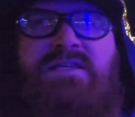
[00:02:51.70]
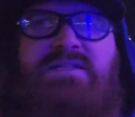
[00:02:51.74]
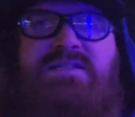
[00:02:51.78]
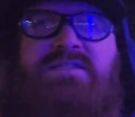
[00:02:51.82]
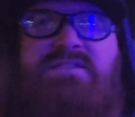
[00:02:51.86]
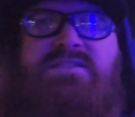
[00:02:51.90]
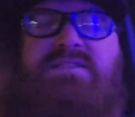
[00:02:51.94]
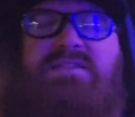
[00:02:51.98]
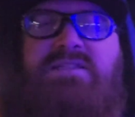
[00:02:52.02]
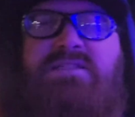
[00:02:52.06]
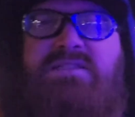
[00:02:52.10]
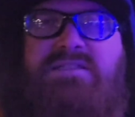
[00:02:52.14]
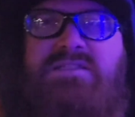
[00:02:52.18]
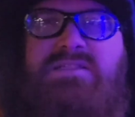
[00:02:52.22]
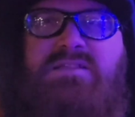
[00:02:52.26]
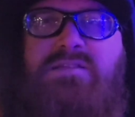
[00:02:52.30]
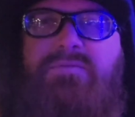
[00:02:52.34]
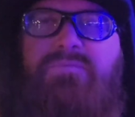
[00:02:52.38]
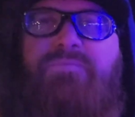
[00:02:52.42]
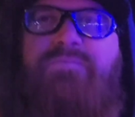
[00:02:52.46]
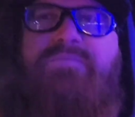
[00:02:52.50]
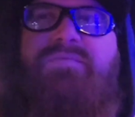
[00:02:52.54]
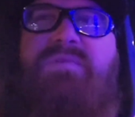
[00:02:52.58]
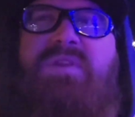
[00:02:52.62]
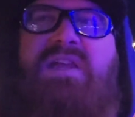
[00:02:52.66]
is
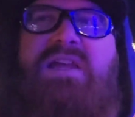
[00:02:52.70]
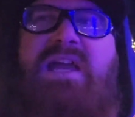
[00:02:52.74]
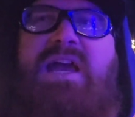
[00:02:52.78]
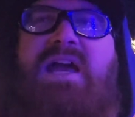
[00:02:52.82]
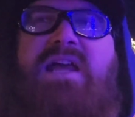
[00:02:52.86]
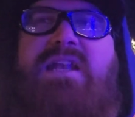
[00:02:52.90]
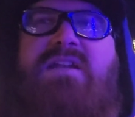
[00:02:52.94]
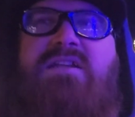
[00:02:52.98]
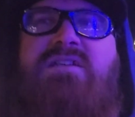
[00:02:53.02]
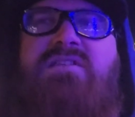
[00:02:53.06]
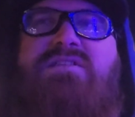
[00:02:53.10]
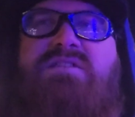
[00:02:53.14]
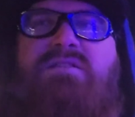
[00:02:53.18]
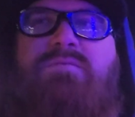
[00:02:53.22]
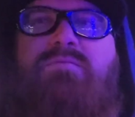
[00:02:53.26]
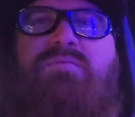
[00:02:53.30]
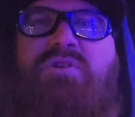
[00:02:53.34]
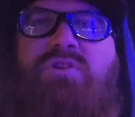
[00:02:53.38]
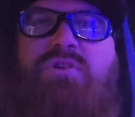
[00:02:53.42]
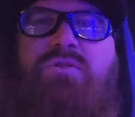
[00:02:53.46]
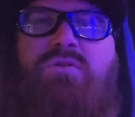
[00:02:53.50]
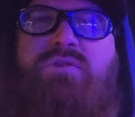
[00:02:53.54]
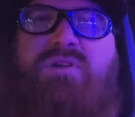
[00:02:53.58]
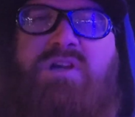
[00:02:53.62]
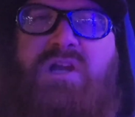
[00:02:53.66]
they added some
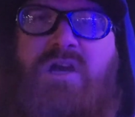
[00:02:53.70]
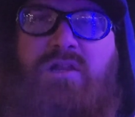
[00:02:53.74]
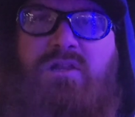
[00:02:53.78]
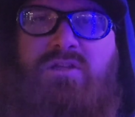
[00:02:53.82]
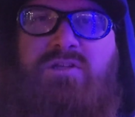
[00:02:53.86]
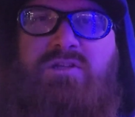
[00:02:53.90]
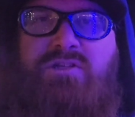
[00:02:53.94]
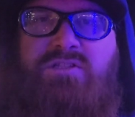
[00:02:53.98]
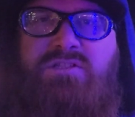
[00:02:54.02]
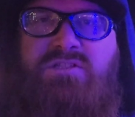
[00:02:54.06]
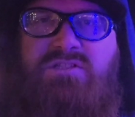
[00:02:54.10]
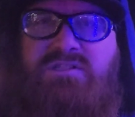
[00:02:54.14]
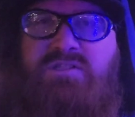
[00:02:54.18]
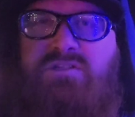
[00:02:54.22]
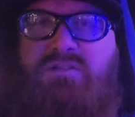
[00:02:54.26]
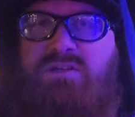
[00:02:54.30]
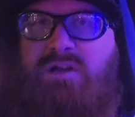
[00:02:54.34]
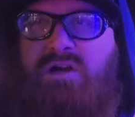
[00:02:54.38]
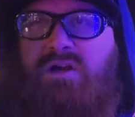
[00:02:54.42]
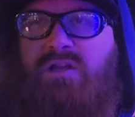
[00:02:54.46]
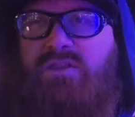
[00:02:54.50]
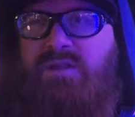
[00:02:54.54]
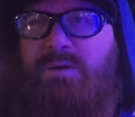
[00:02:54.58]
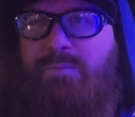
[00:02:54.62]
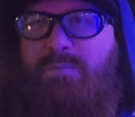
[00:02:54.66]
new colors
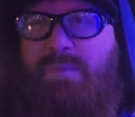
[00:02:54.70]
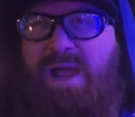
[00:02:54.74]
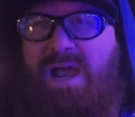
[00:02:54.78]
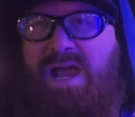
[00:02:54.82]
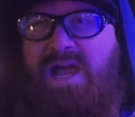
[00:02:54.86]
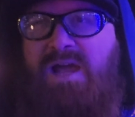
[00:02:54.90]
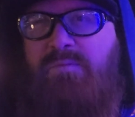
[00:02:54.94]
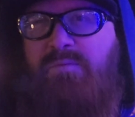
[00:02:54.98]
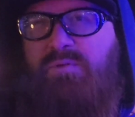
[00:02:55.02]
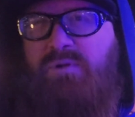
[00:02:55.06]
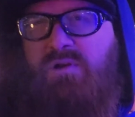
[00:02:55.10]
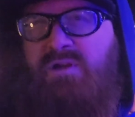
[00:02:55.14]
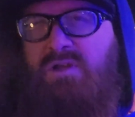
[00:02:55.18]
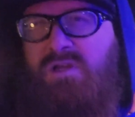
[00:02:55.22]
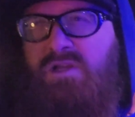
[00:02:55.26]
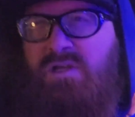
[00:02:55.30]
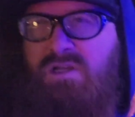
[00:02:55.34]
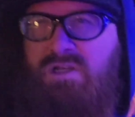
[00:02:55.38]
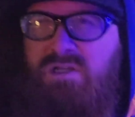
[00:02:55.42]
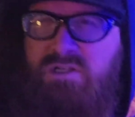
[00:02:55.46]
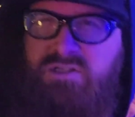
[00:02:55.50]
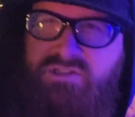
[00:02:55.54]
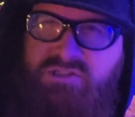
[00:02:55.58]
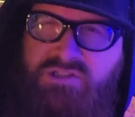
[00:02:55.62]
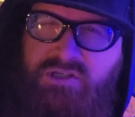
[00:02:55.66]
on the map.
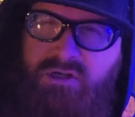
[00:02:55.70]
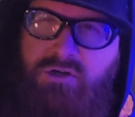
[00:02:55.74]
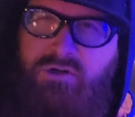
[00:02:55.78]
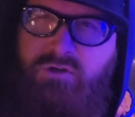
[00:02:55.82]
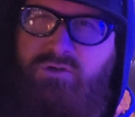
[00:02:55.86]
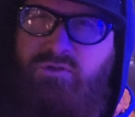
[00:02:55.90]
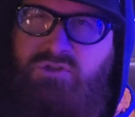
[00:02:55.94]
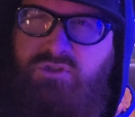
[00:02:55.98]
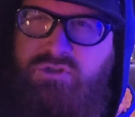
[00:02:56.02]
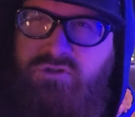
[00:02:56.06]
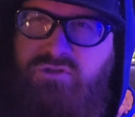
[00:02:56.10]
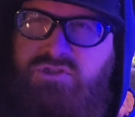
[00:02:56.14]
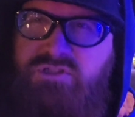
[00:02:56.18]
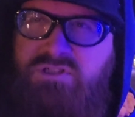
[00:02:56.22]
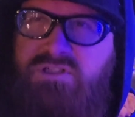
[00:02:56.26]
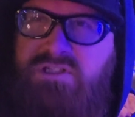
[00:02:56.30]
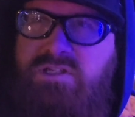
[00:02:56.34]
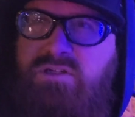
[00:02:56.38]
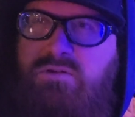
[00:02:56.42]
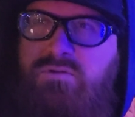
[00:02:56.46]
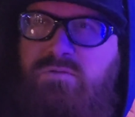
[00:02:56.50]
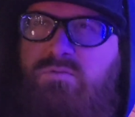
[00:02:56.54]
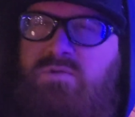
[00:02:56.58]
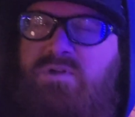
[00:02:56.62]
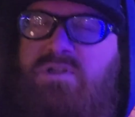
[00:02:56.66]
So
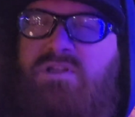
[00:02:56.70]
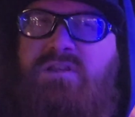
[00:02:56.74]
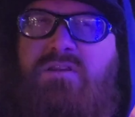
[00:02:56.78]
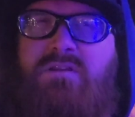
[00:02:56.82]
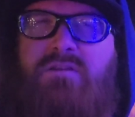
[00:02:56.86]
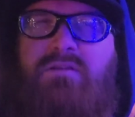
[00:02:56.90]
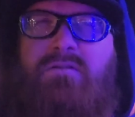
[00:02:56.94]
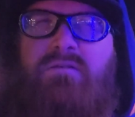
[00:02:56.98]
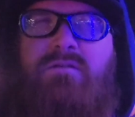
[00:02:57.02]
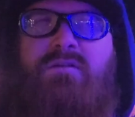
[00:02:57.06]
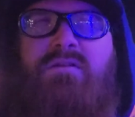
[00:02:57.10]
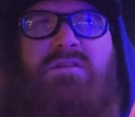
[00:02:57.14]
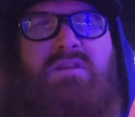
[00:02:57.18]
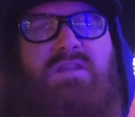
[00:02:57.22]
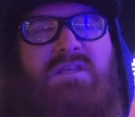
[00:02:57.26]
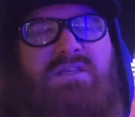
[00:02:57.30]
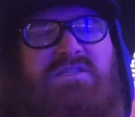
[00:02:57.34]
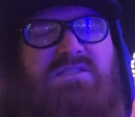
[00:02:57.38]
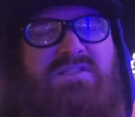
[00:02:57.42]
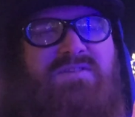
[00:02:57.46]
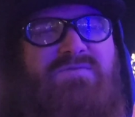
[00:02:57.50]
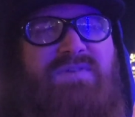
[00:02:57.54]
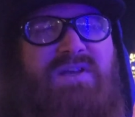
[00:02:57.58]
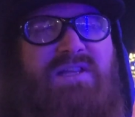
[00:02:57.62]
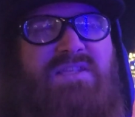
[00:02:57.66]
usually when
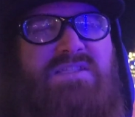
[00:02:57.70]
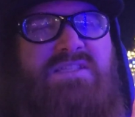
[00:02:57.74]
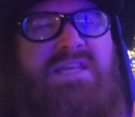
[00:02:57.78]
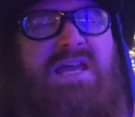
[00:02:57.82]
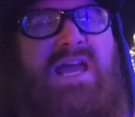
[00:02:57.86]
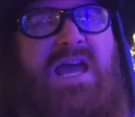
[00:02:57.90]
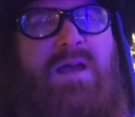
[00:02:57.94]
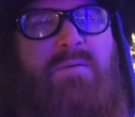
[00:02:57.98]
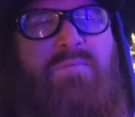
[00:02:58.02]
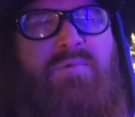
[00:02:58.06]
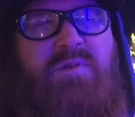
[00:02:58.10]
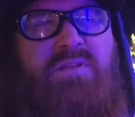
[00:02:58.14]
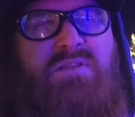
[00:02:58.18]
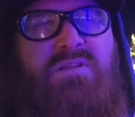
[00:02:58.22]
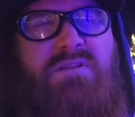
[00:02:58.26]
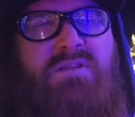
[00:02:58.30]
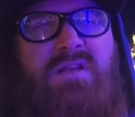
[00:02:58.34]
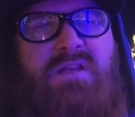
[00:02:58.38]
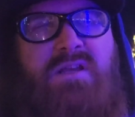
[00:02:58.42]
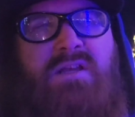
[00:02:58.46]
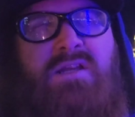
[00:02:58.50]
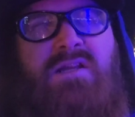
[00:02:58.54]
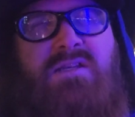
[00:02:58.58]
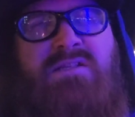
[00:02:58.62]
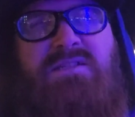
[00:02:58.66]
these events happen,
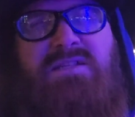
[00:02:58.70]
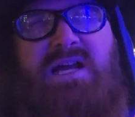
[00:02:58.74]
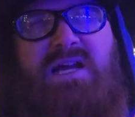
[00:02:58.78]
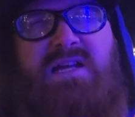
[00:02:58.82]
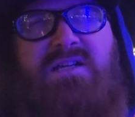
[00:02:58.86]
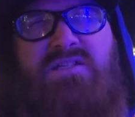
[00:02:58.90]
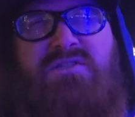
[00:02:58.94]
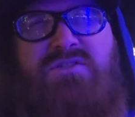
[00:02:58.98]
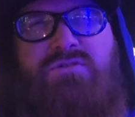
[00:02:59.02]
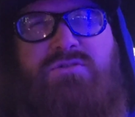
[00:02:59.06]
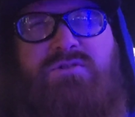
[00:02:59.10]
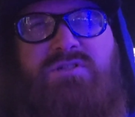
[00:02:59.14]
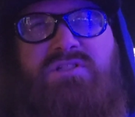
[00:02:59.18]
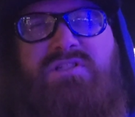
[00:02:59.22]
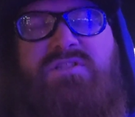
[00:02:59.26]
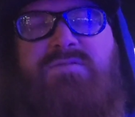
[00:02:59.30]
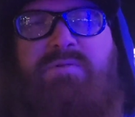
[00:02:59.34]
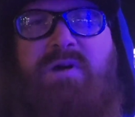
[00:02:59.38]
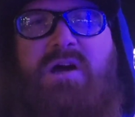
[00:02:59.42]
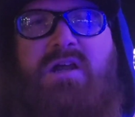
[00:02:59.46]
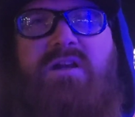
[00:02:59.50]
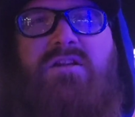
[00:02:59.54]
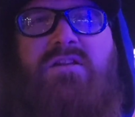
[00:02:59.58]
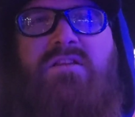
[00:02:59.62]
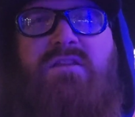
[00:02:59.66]
dinosaurs
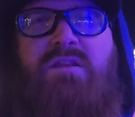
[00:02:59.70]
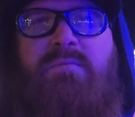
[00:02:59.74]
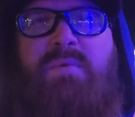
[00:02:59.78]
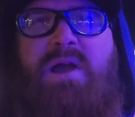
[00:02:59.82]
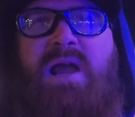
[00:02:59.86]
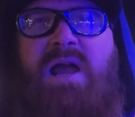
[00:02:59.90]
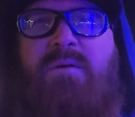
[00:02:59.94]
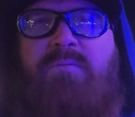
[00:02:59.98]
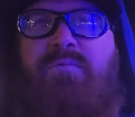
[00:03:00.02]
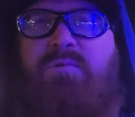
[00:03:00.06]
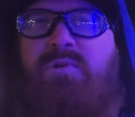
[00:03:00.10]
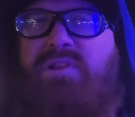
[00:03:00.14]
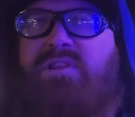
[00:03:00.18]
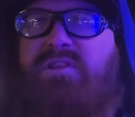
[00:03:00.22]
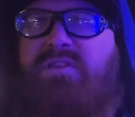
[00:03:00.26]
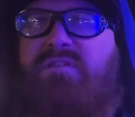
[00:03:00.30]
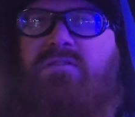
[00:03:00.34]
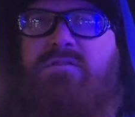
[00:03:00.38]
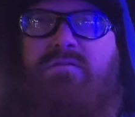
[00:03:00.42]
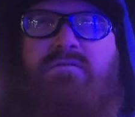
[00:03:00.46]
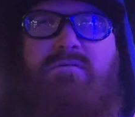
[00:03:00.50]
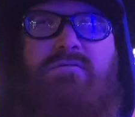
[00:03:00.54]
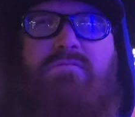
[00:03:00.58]
spawn on the map with